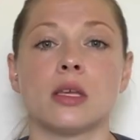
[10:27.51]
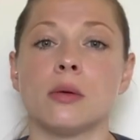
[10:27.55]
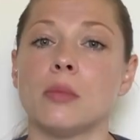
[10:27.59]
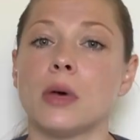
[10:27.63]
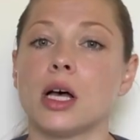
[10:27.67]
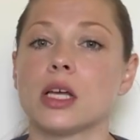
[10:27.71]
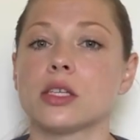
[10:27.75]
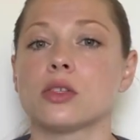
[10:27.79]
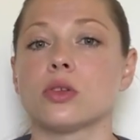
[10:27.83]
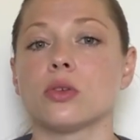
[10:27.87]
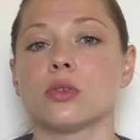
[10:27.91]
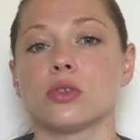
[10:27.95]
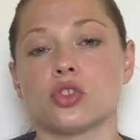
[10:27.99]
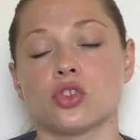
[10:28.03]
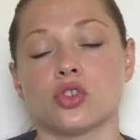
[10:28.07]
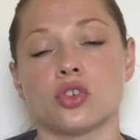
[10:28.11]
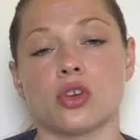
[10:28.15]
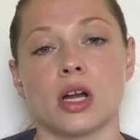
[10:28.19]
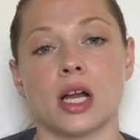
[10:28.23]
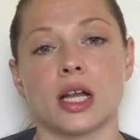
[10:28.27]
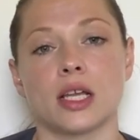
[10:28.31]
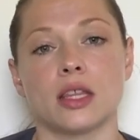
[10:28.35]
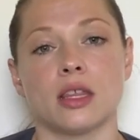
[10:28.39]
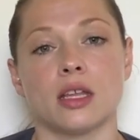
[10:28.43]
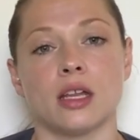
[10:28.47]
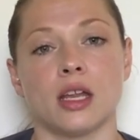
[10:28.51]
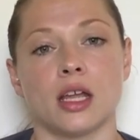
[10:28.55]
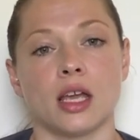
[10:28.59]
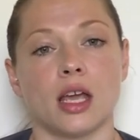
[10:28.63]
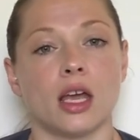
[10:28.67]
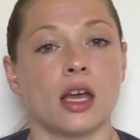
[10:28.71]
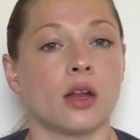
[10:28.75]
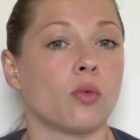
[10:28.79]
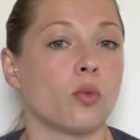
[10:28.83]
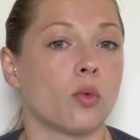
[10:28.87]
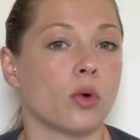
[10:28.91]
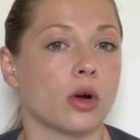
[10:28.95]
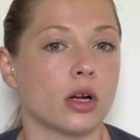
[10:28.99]
muscles strengthening
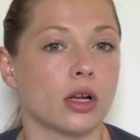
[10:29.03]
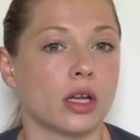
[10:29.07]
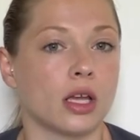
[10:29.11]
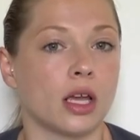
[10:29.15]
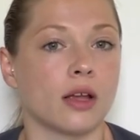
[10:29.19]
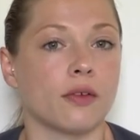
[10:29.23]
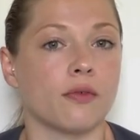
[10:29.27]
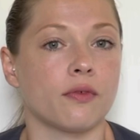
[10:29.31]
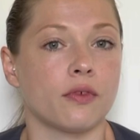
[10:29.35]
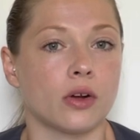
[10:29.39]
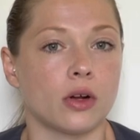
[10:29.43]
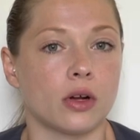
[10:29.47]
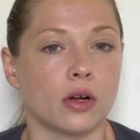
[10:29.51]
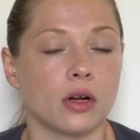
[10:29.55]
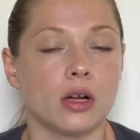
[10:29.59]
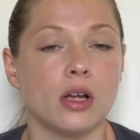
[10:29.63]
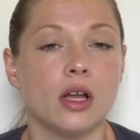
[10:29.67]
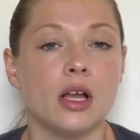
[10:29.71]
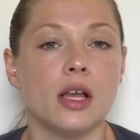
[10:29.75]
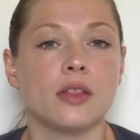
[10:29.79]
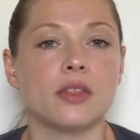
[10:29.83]
and working for